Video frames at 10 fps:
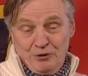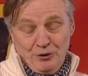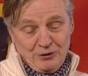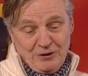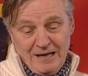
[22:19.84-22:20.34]
if
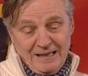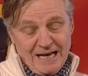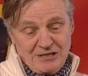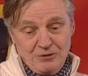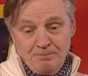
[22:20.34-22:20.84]
another
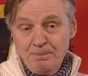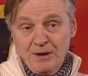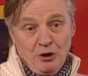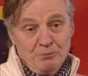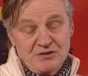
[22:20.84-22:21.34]
election
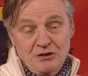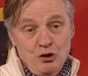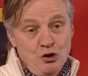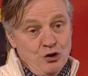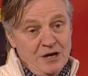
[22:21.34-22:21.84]
comes in
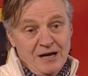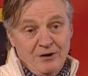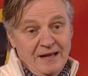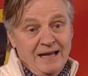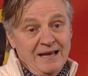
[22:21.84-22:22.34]
the new
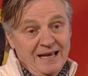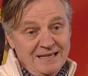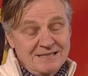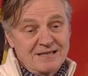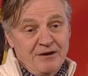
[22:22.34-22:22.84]
year, then
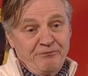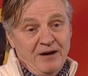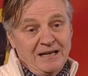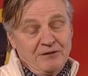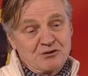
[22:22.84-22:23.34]
he's
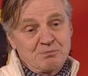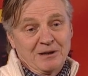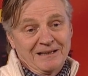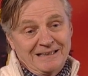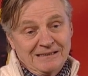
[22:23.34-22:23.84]
fighting for his
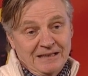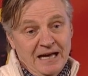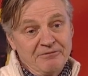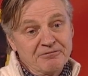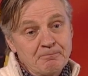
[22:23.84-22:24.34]
political life.